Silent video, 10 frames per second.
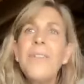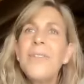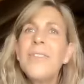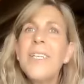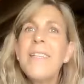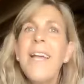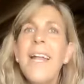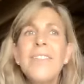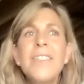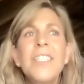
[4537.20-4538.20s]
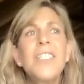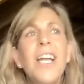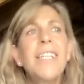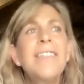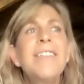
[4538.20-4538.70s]
how you said that. It's like,
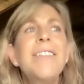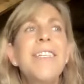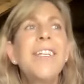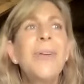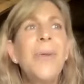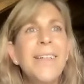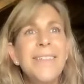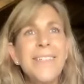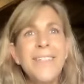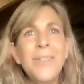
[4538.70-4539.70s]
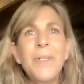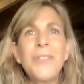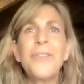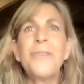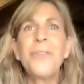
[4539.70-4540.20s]
I can see you. I see this
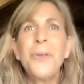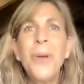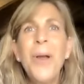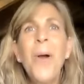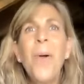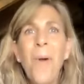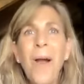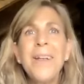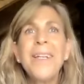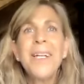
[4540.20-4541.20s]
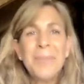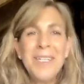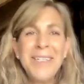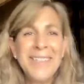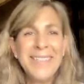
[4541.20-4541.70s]
picture of you walking up
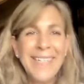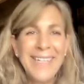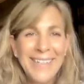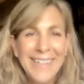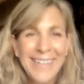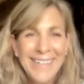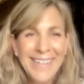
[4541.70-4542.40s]
to the sink.